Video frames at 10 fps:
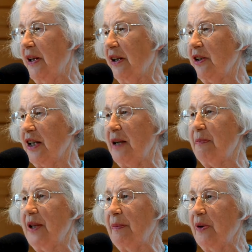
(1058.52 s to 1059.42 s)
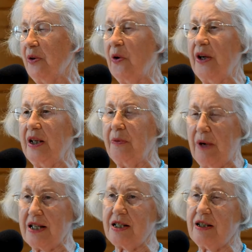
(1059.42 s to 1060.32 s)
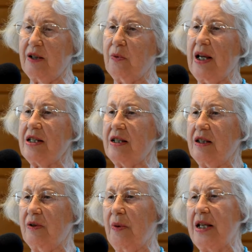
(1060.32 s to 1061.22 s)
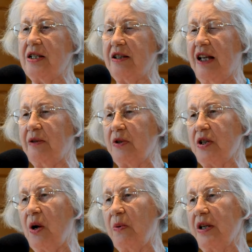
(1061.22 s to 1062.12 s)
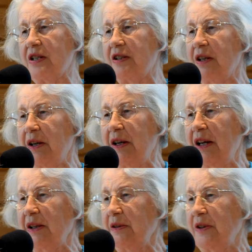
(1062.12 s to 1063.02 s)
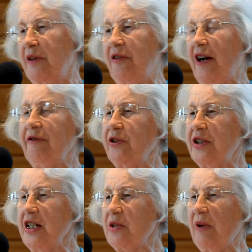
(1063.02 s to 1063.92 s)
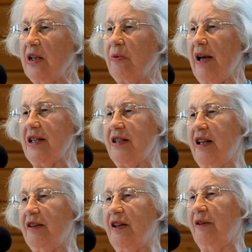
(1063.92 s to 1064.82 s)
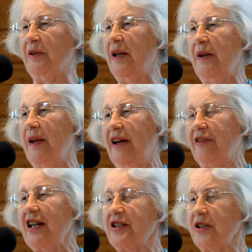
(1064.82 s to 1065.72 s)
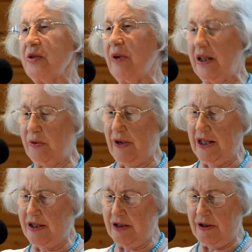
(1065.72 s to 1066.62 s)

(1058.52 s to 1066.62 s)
to keep them going west and west and west. That was always, the refugees went west and the aggressors went west.